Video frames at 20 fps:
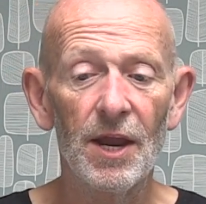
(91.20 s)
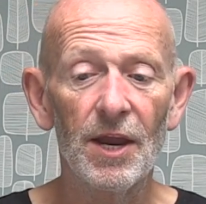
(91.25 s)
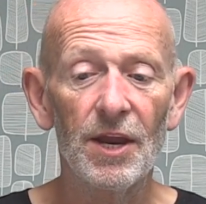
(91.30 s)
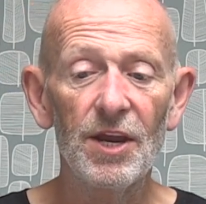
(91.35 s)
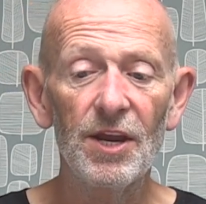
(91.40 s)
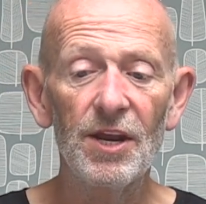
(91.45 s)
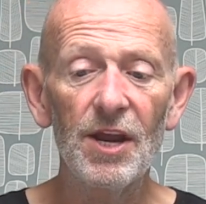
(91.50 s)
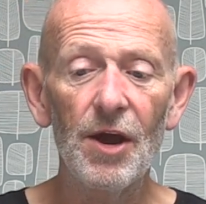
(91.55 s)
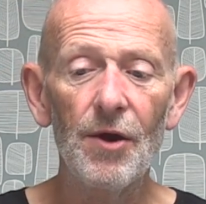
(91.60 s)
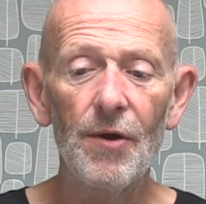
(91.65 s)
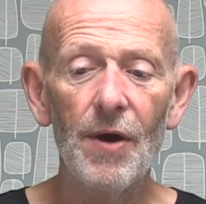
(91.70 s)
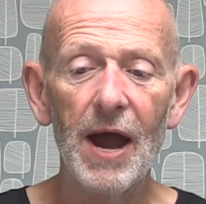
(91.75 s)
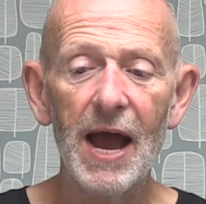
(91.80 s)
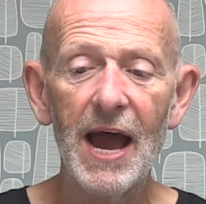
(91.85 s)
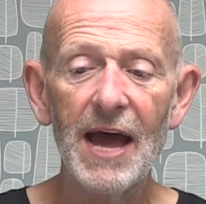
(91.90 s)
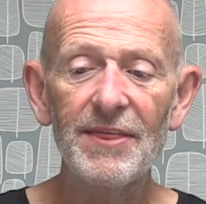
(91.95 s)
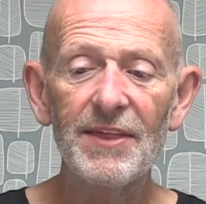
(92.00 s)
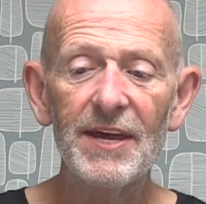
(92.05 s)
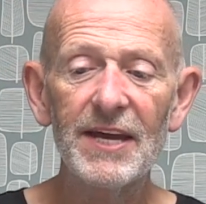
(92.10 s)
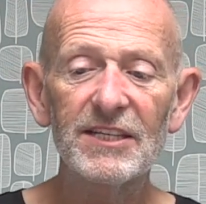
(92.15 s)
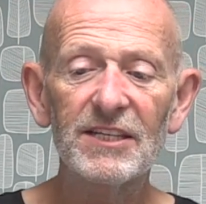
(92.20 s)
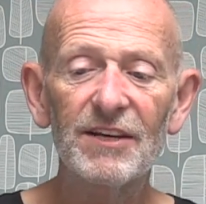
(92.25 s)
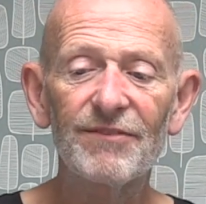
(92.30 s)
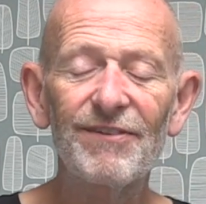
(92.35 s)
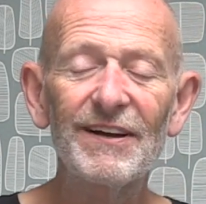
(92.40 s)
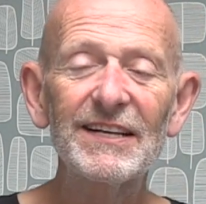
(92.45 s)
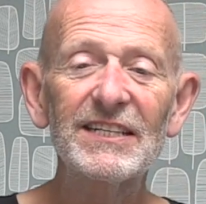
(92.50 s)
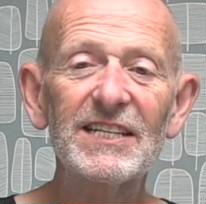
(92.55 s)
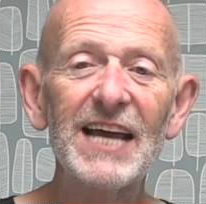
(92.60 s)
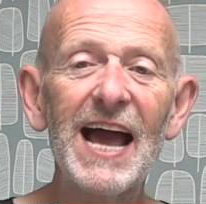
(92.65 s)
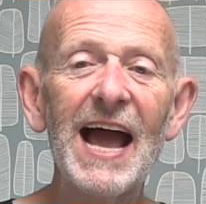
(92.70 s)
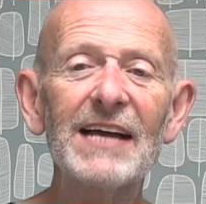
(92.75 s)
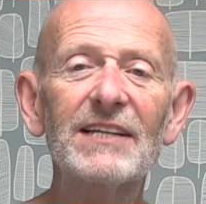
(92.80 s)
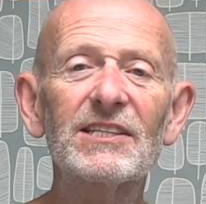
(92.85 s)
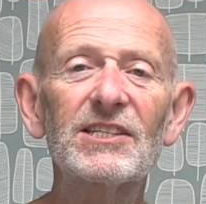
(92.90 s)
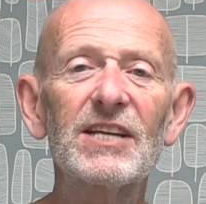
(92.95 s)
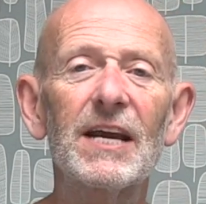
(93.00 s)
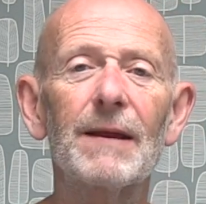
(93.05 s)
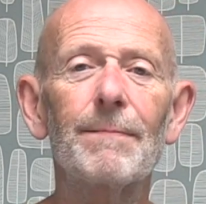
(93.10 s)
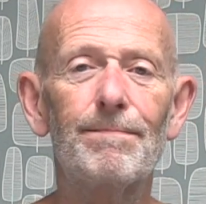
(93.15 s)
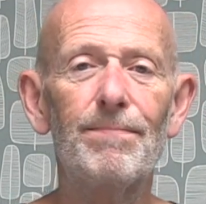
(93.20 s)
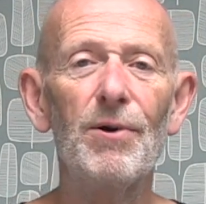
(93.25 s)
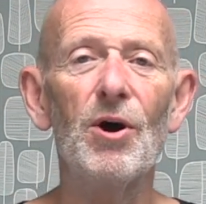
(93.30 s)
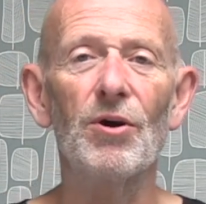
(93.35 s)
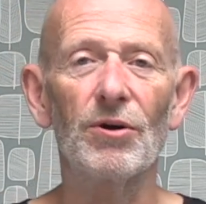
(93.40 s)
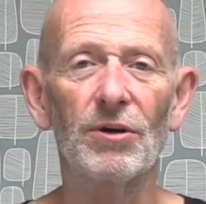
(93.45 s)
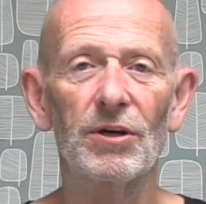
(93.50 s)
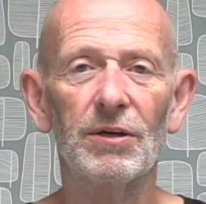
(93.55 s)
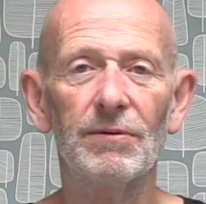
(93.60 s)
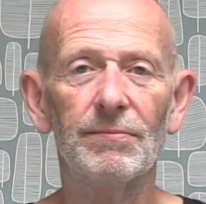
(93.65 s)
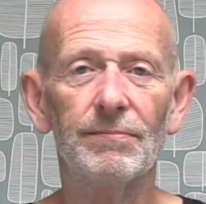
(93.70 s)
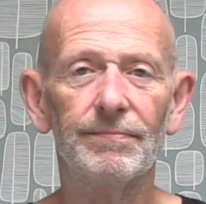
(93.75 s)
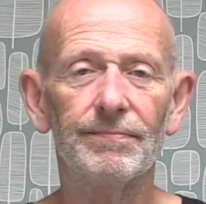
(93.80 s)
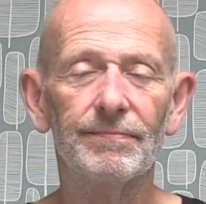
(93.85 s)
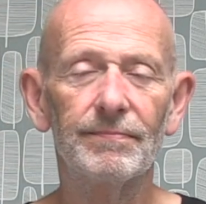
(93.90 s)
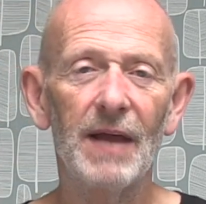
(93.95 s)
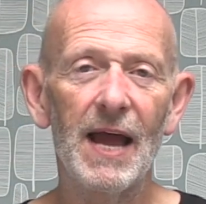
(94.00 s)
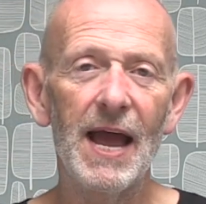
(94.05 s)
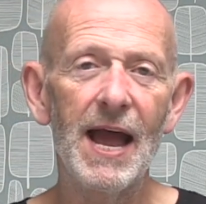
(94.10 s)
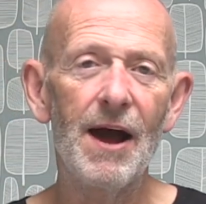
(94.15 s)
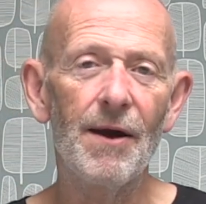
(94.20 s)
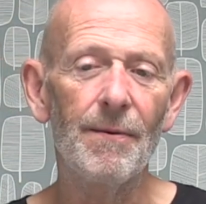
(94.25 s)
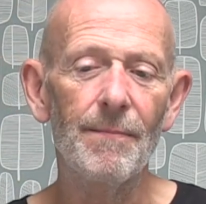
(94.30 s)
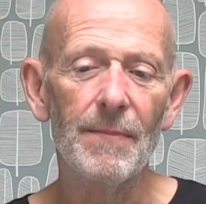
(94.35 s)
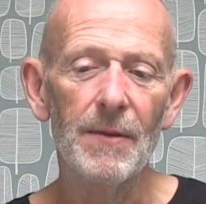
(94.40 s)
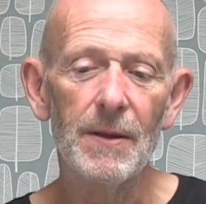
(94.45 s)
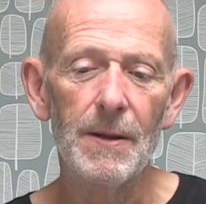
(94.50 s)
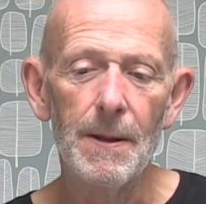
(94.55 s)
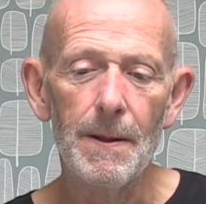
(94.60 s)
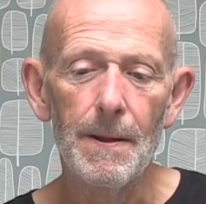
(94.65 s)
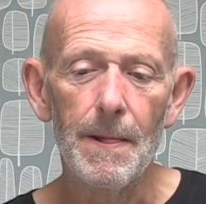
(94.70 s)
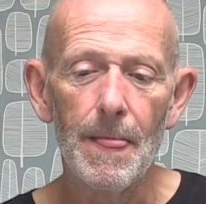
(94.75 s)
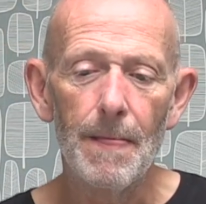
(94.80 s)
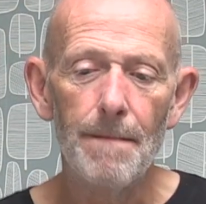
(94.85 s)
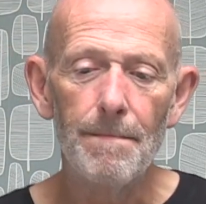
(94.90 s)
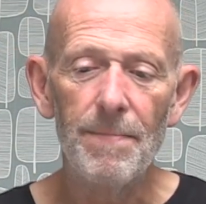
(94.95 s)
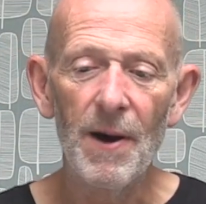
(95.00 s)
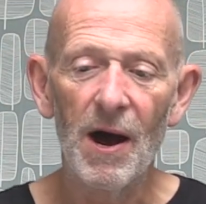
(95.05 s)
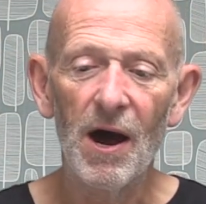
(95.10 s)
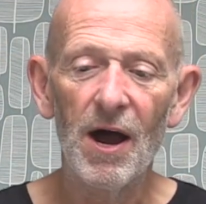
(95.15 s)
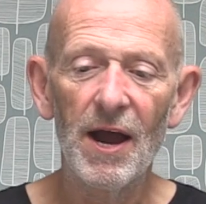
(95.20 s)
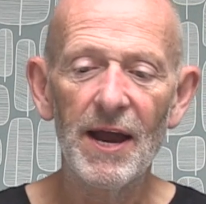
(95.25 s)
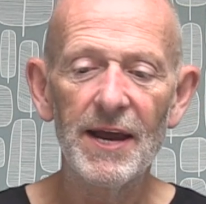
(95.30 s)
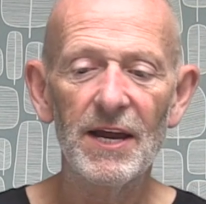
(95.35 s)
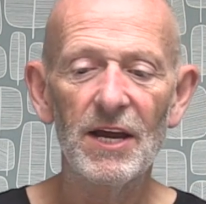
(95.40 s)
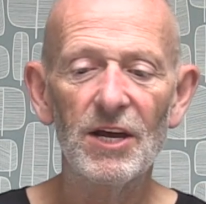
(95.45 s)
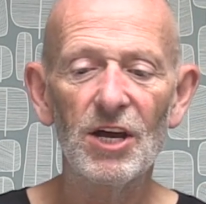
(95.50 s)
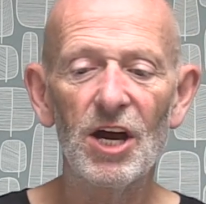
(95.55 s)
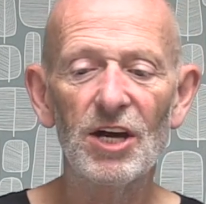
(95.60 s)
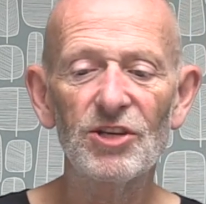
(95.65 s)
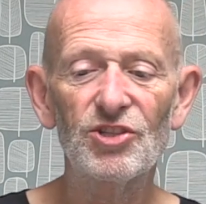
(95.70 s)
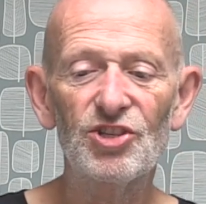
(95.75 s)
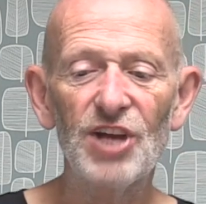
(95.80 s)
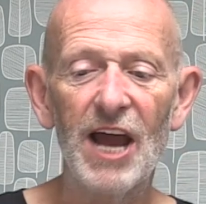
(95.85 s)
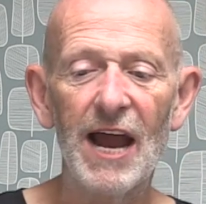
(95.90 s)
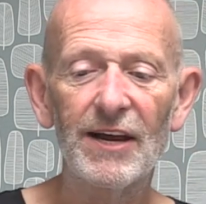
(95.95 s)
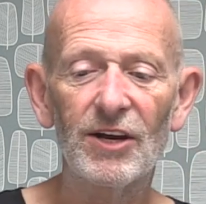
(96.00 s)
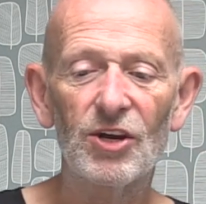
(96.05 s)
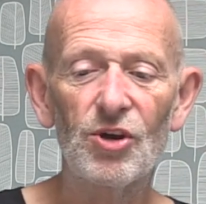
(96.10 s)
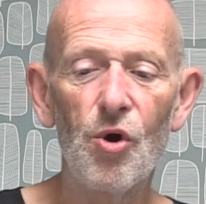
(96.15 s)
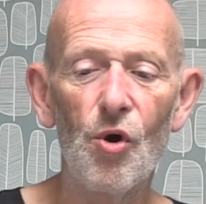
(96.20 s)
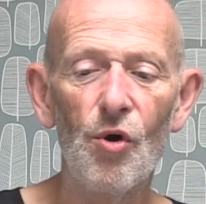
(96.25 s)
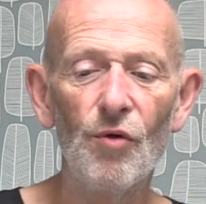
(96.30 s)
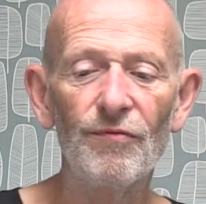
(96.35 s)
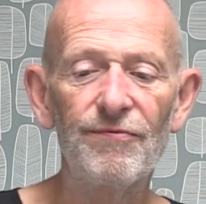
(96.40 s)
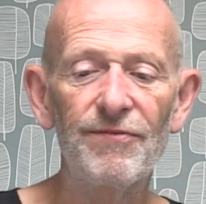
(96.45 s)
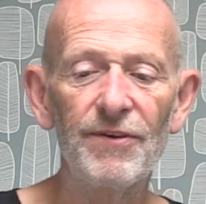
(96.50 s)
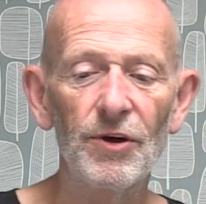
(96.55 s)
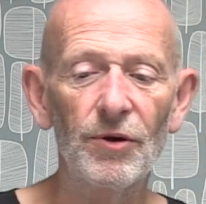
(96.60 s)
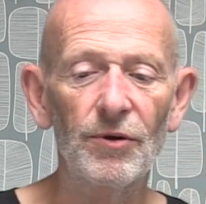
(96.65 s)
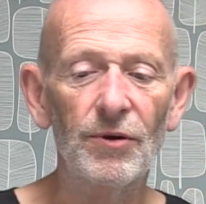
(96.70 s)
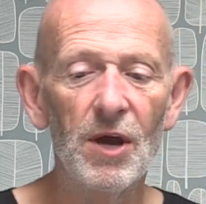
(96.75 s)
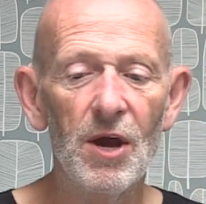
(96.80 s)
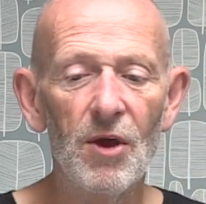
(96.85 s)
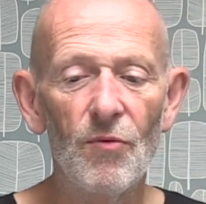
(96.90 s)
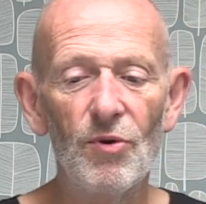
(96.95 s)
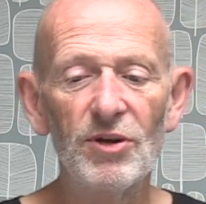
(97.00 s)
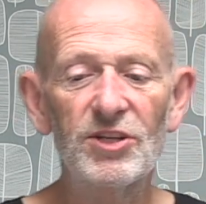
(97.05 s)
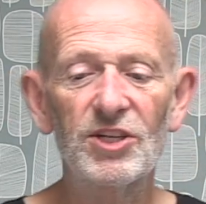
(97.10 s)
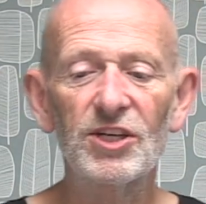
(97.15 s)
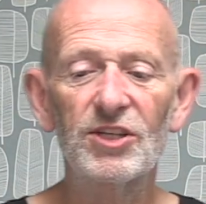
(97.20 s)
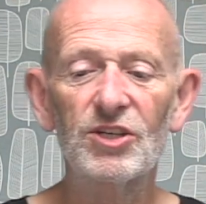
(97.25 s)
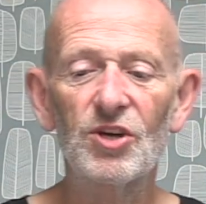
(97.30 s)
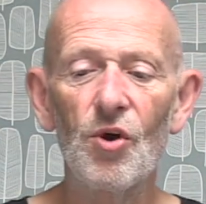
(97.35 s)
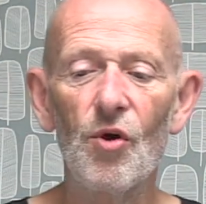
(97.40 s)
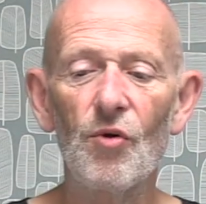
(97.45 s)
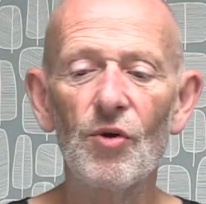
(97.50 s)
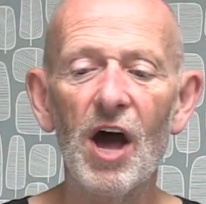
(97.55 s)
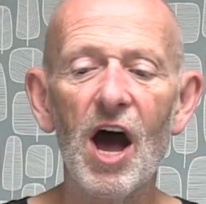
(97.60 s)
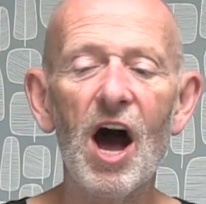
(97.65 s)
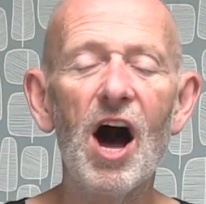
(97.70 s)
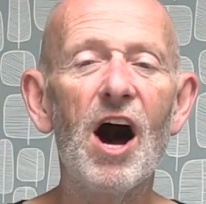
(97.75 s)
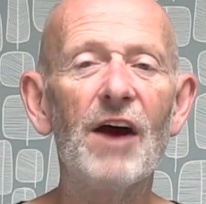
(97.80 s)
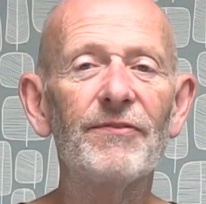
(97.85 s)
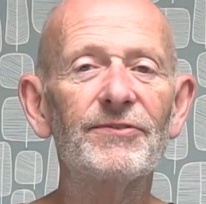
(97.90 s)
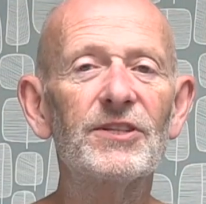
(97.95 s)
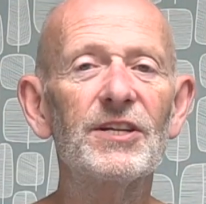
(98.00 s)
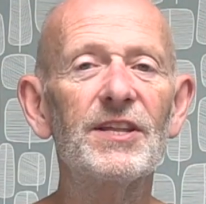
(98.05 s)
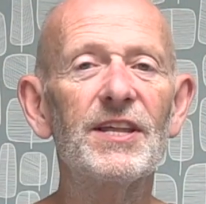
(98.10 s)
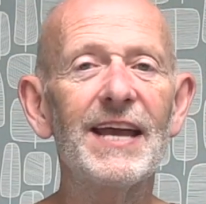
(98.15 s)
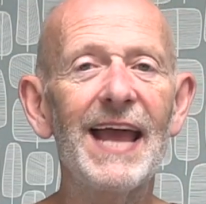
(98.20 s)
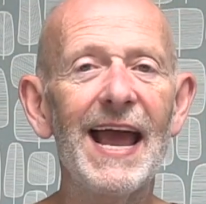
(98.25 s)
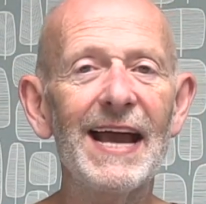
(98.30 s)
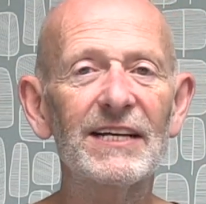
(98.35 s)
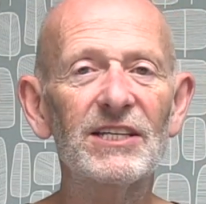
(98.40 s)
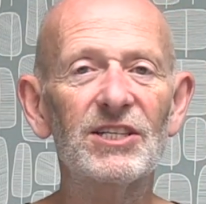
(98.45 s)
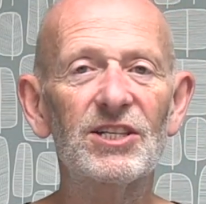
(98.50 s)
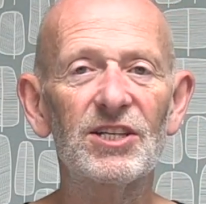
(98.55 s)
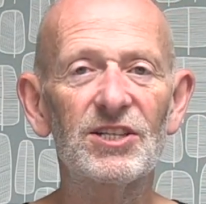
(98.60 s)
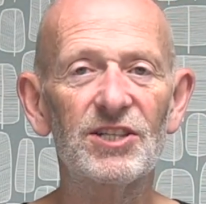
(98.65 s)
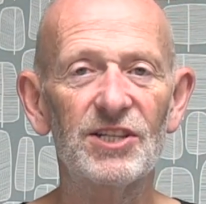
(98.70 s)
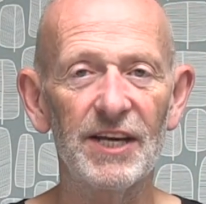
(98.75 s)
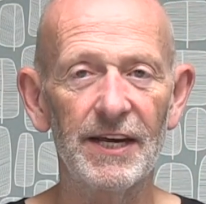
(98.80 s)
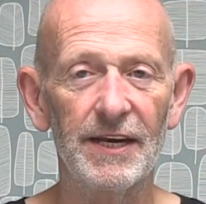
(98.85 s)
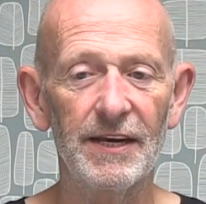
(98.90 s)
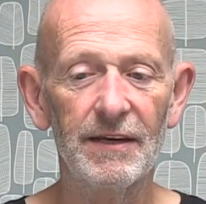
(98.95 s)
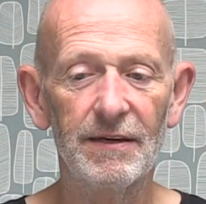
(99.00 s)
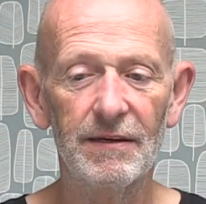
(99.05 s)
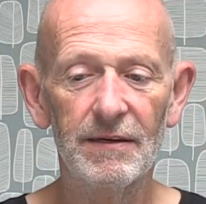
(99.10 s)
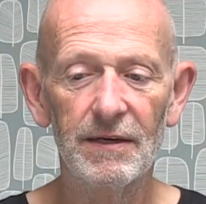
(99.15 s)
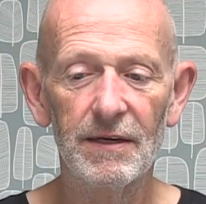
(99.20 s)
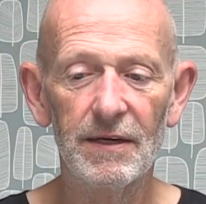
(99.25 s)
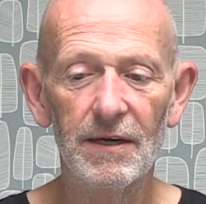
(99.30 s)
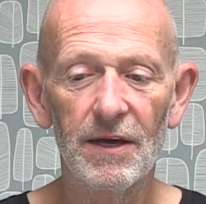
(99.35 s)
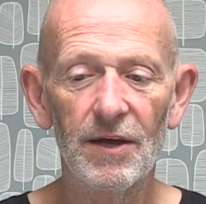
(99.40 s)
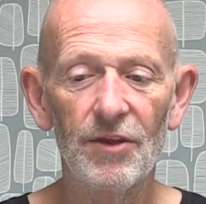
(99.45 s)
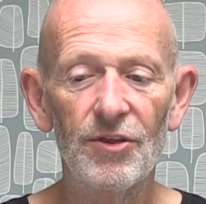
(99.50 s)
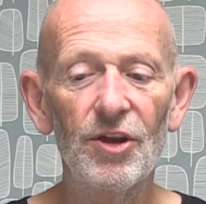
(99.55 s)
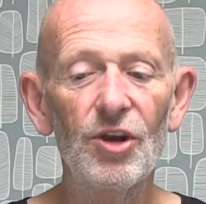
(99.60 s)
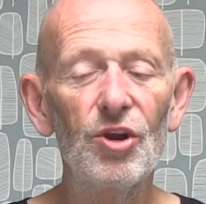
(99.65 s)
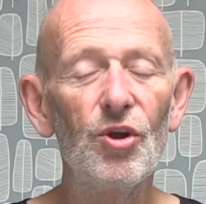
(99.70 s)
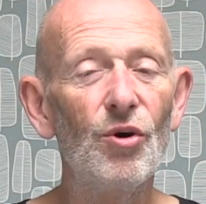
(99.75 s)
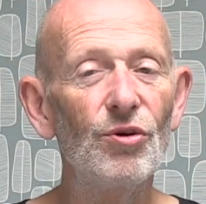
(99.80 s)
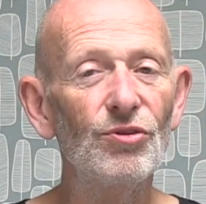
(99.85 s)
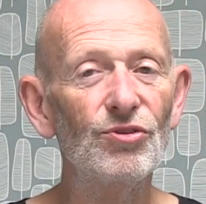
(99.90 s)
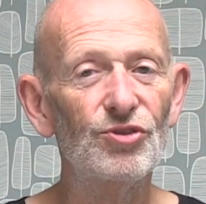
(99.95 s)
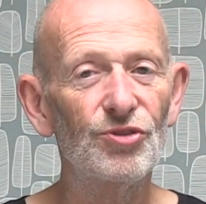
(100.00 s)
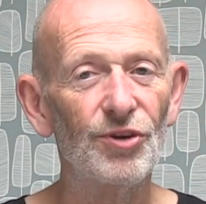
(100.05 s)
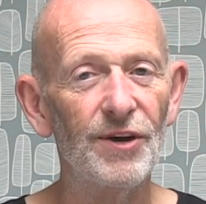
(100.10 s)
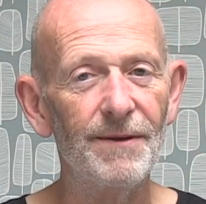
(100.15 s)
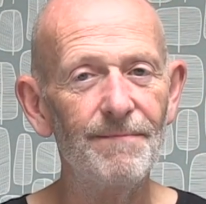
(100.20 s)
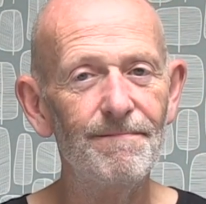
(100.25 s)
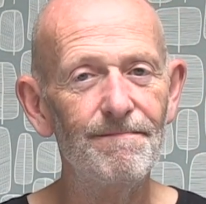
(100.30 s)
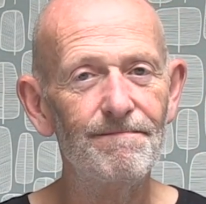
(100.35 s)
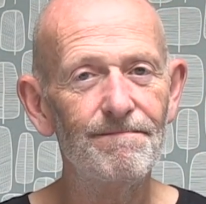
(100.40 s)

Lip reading: You know, and there's a fantastic book out by Jack Kornfield, which is called After the Ecstasy, The Laundry.